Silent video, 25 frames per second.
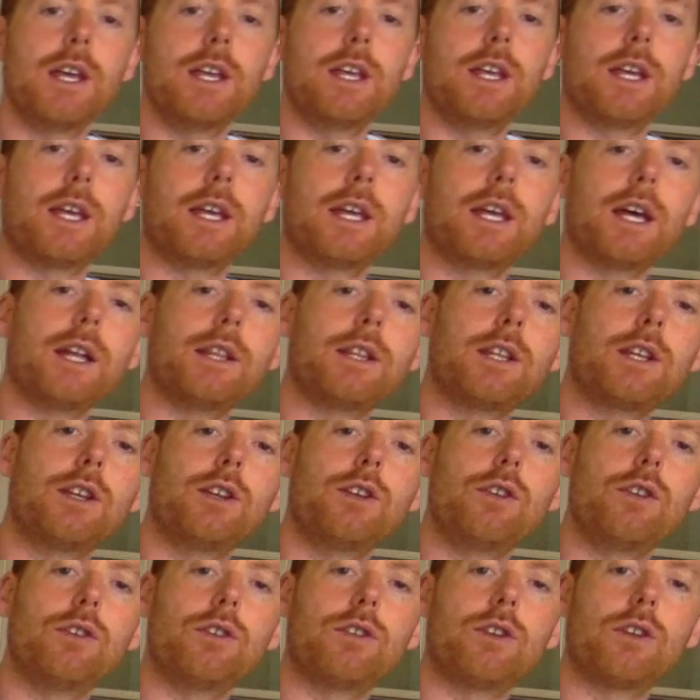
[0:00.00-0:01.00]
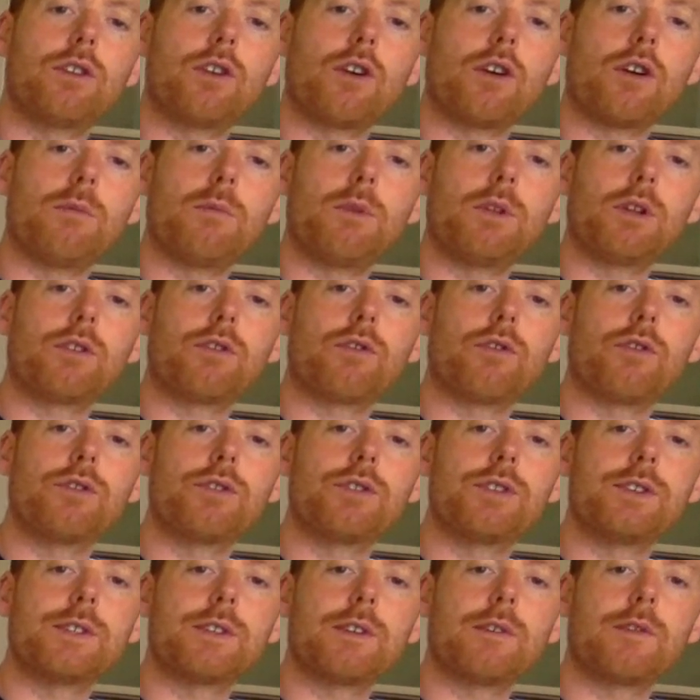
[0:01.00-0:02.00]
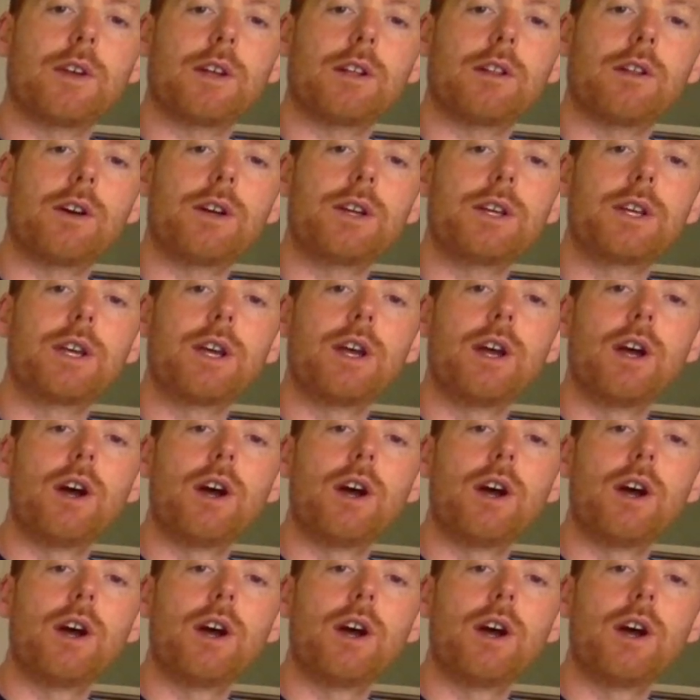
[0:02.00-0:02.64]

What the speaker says: You can get the normal Crunchies if you like,